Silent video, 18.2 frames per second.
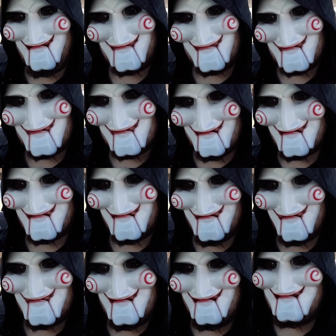after
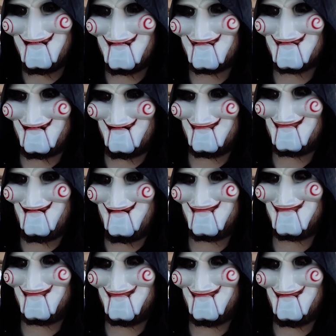Juggalo Day to drop
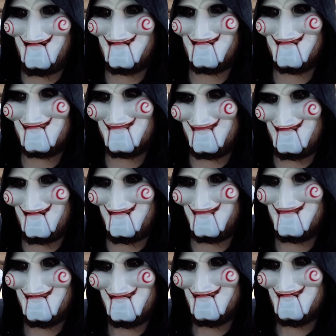that knowledge
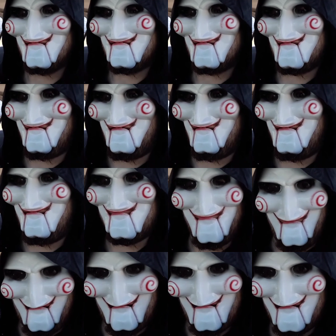bomb.
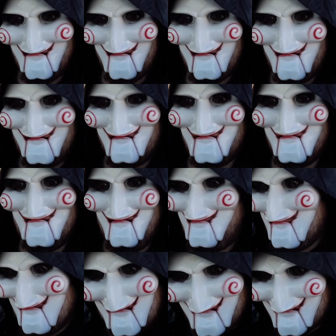But
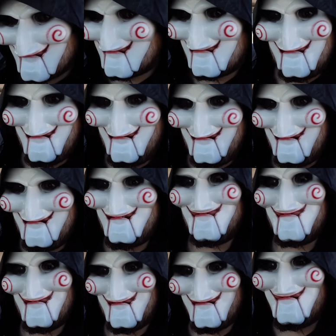let me just say,
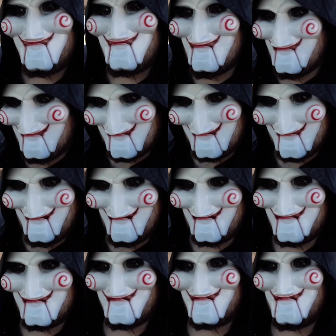if you're a Whoops
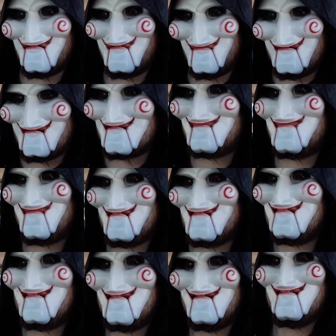fan, you're going to want to
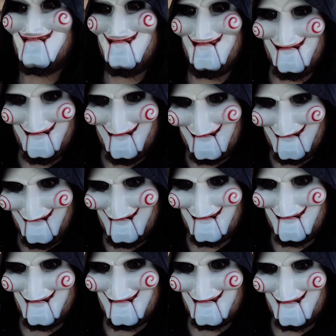be in
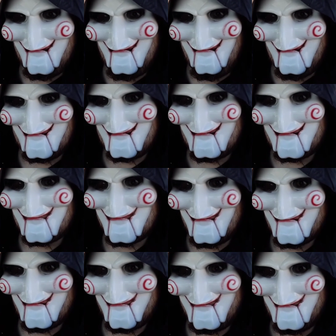attendance at this
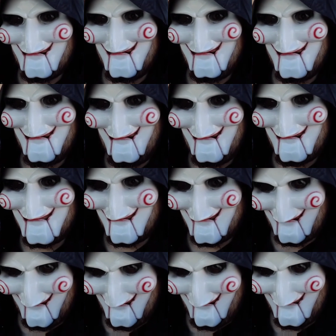motherfucking
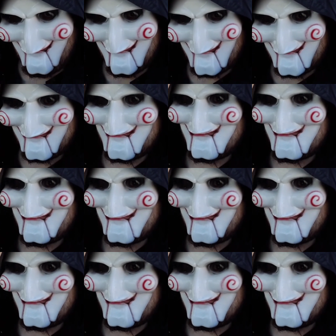Gamescom.